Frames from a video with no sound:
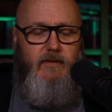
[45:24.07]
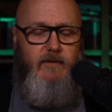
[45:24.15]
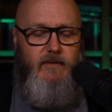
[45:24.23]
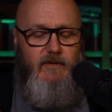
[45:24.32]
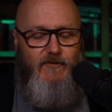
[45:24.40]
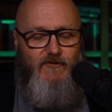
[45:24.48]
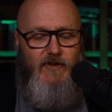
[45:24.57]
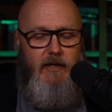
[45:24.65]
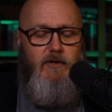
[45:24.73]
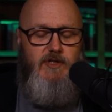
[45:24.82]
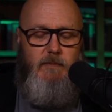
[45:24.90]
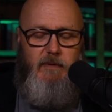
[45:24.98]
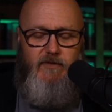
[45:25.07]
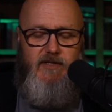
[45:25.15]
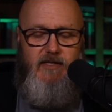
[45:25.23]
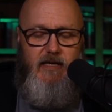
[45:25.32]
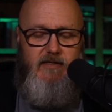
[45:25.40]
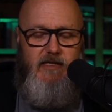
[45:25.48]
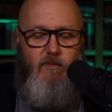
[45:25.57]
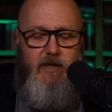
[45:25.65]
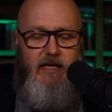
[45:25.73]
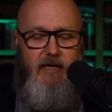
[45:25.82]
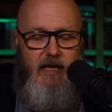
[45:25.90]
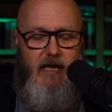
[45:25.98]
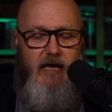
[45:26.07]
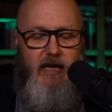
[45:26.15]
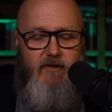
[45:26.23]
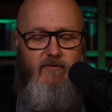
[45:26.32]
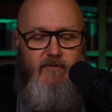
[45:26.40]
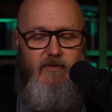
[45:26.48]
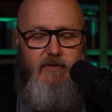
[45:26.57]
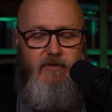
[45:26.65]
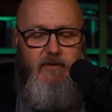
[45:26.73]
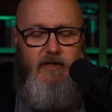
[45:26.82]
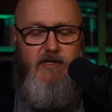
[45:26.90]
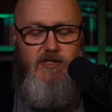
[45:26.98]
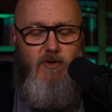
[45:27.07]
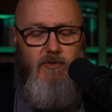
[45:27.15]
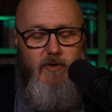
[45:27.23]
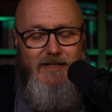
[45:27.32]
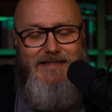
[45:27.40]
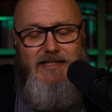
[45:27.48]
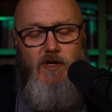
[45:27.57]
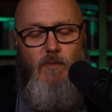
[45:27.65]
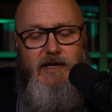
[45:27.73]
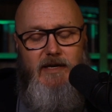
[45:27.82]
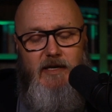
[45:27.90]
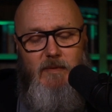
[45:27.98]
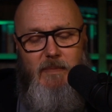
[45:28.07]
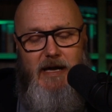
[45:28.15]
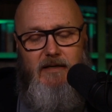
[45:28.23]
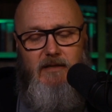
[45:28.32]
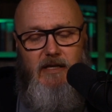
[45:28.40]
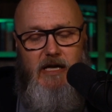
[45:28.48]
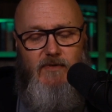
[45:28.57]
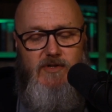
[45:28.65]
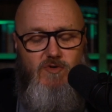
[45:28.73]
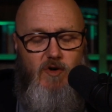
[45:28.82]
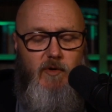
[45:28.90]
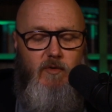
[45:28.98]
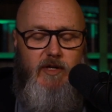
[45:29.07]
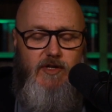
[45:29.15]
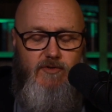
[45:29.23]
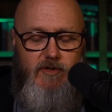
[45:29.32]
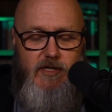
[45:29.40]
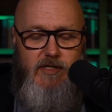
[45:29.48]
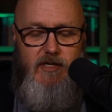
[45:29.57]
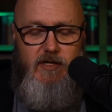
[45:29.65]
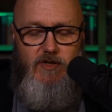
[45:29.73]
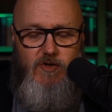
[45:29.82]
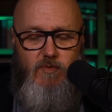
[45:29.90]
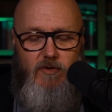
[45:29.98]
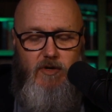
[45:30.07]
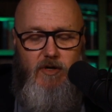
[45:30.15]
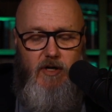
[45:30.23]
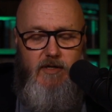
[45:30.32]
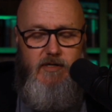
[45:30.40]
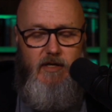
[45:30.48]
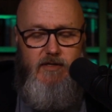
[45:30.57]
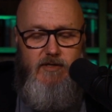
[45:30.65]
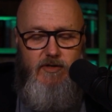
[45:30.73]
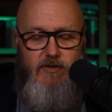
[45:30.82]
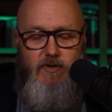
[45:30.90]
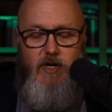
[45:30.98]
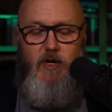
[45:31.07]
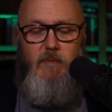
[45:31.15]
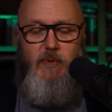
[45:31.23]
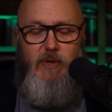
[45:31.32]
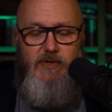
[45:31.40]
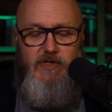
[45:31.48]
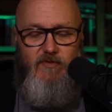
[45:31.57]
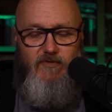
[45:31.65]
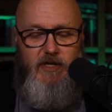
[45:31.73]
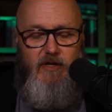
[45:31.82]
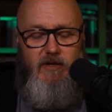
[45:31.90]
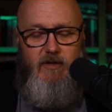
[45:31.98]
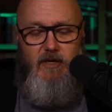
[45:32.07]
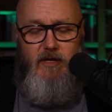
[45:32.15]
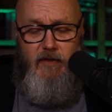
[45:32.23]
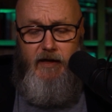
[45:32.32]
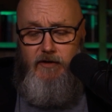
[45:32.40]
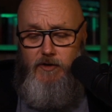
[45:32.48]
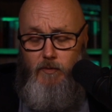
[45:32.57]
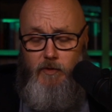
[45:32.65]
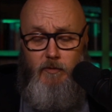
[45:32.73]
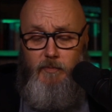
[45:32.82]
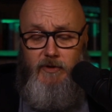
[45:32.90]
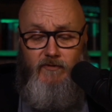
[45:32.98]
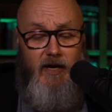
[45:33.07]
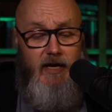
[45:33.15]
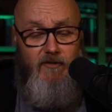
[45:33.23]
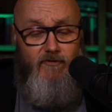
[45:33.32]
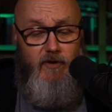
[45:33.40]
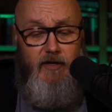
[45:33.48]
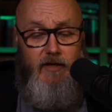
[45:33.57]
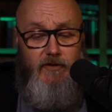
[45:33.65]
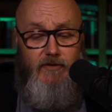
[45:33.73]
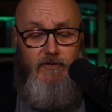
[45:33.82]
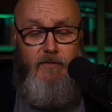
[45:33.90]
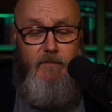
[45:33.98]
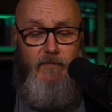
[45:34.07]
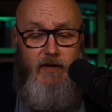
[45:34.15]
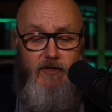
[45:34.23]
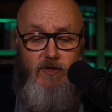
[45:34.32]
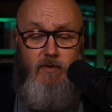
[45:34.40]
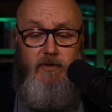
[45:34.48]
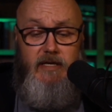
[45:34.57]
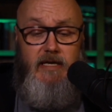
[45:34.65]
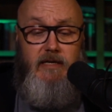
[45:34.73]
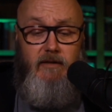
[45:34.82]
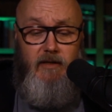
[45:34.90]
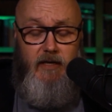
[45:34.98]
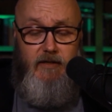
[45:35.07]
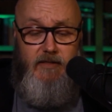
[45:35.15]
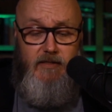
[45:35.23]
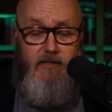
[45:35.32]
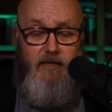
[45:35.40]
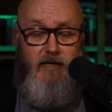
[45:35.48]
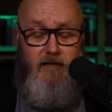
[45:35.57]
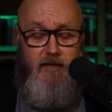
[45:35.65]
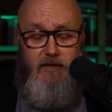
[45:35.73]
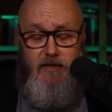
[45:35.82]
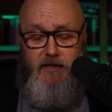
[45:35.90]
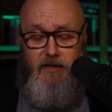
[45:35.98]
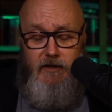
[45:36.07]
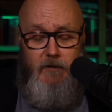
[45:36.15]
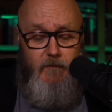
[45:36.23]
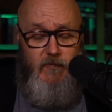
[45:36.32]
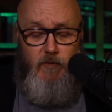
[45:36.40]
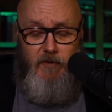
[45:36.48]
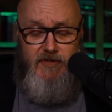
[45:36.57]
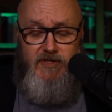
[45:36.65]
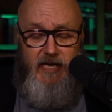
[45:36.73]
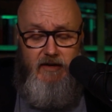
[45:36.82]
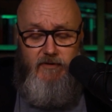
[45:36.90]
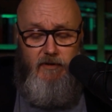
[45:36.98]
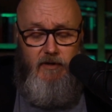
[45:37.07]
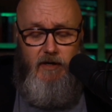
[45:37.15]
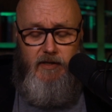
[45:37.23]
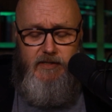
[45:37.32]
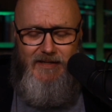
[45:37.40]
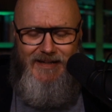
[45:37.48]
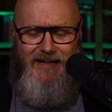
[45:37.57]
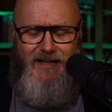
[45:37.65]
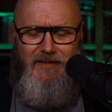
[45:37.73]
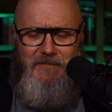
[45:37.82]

the fellowship of the saints that we can have And so, Lord, until we can get back to life as normal, we trust that you will cause us to persevere, that you will provide for us, that you will heal us, that you will save the lost. God,